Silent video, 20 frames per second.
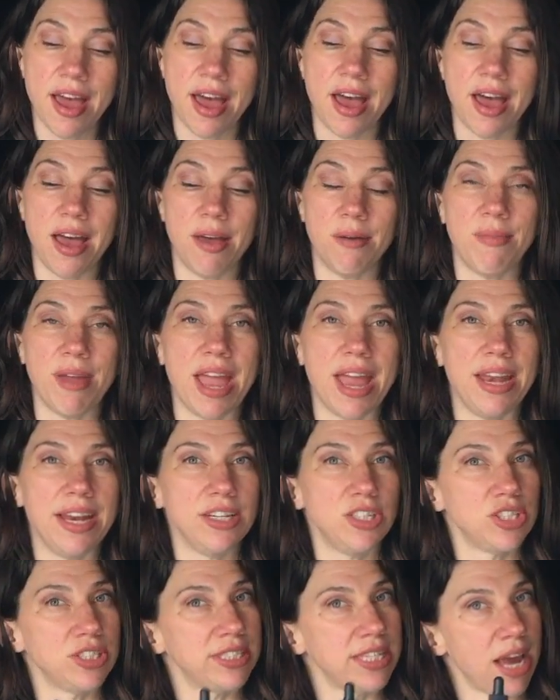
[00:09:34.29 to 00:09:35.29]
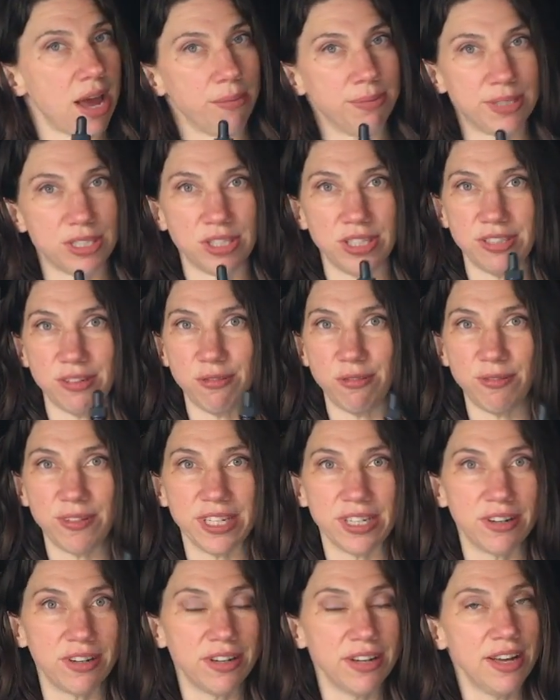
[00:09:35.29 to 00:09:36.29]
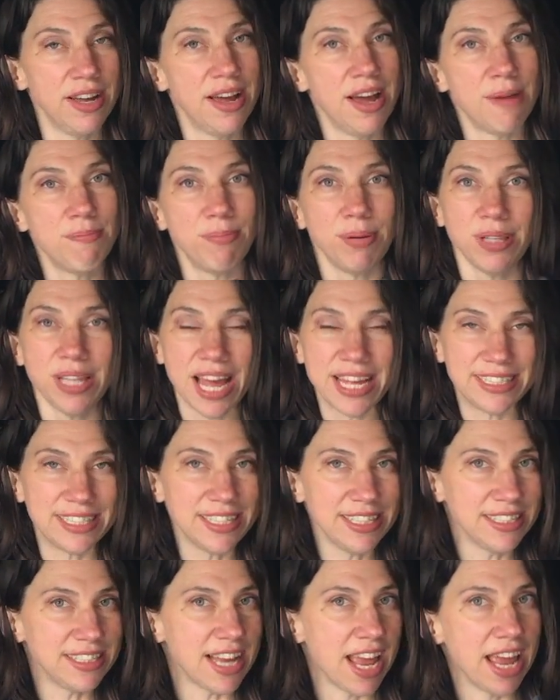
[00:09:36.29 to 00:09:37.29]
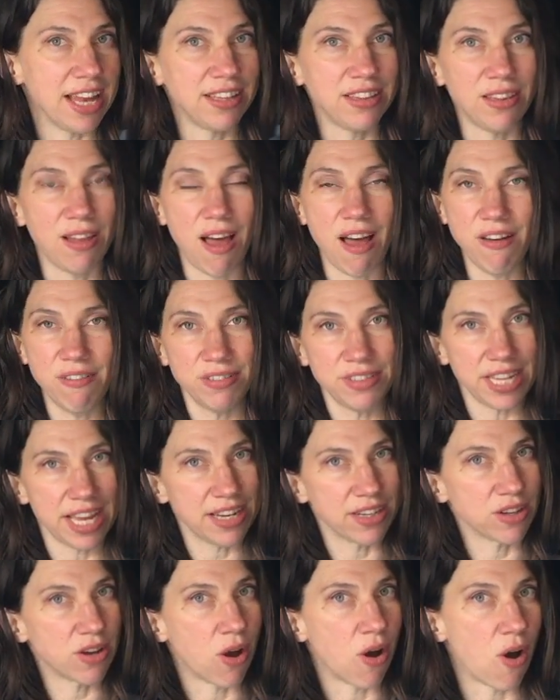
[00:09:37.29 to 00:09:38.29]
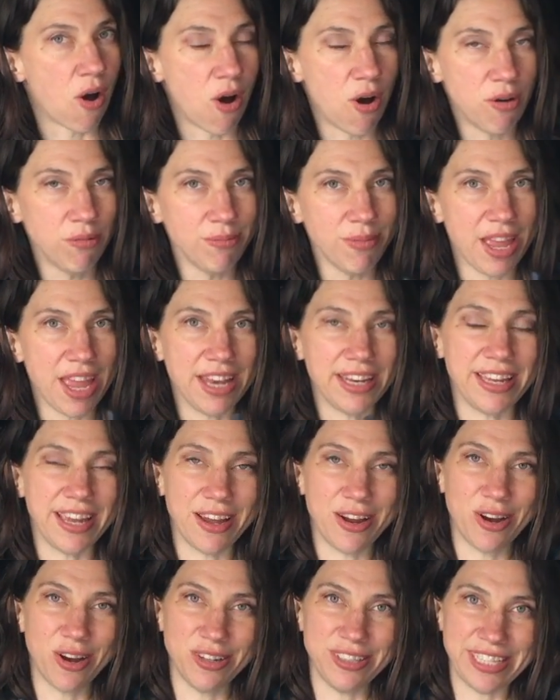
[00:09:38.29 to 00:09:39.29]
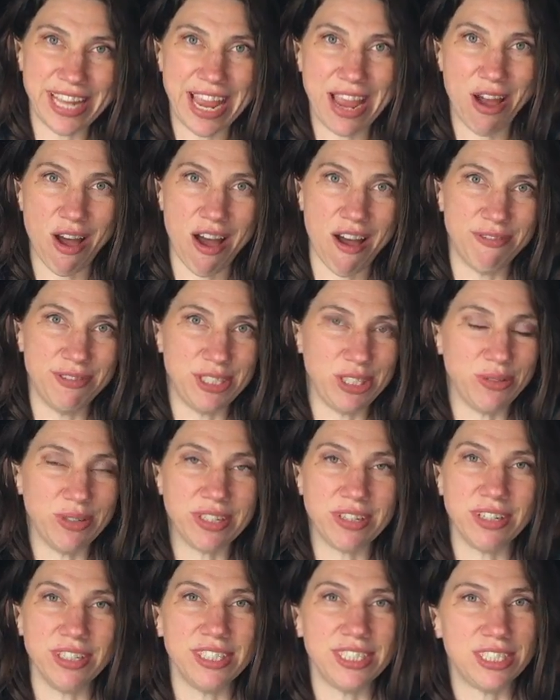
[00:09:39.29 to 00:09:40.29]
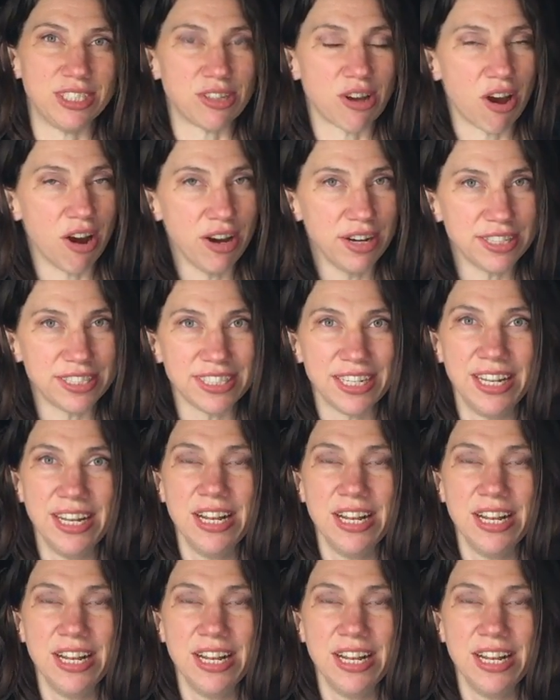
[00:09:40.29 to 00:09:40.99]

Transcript: And it just helps her to feel pleasant and loved and calm and get her day off to a good start.